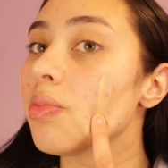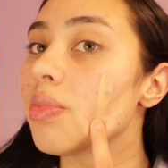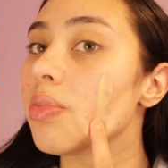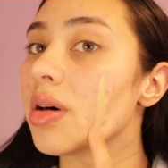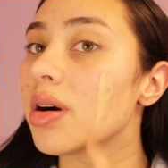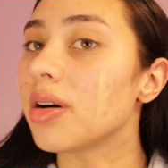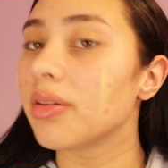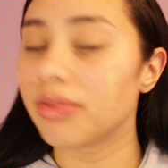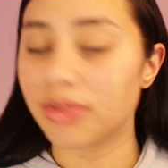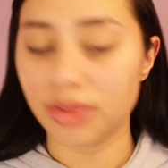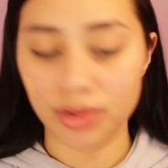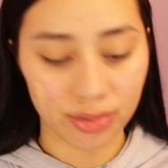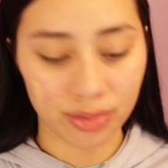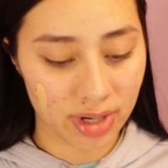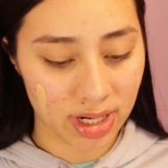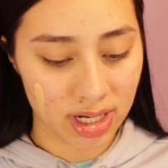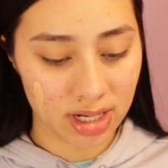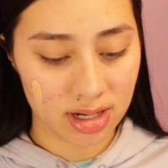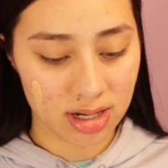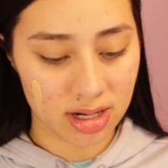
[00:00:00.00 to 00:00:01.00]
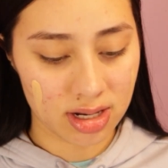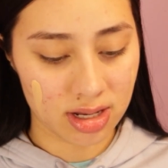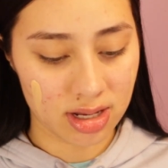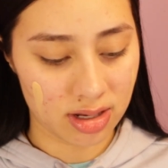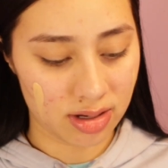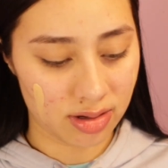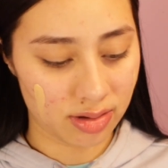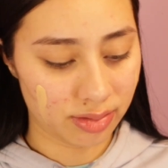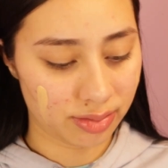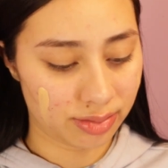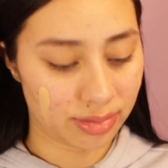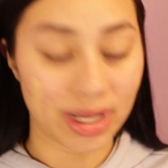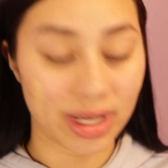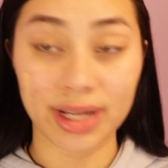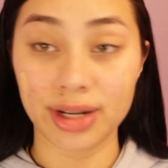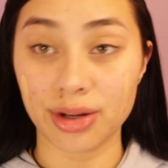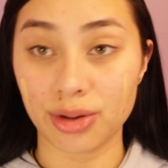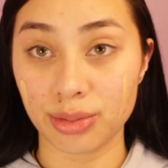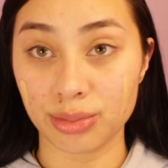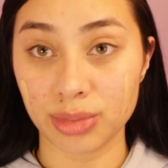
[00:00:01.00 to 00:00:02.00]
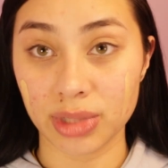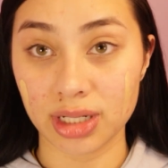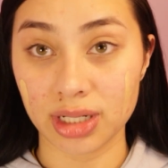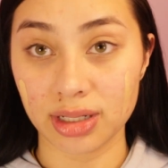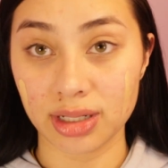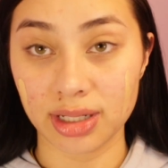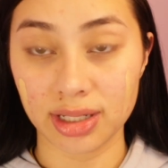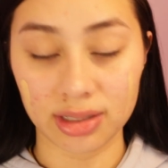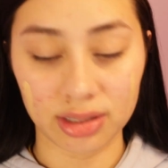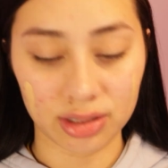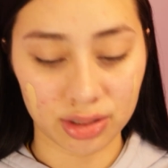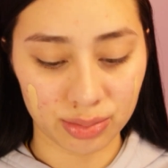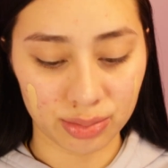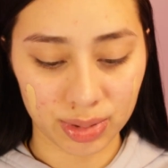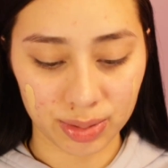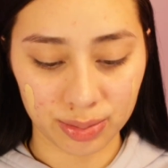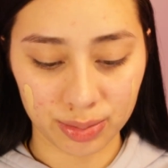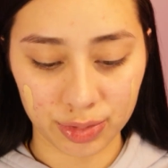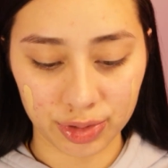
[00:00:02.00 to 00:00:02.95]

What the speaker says: but for right now, I know I'm gonna need a little bit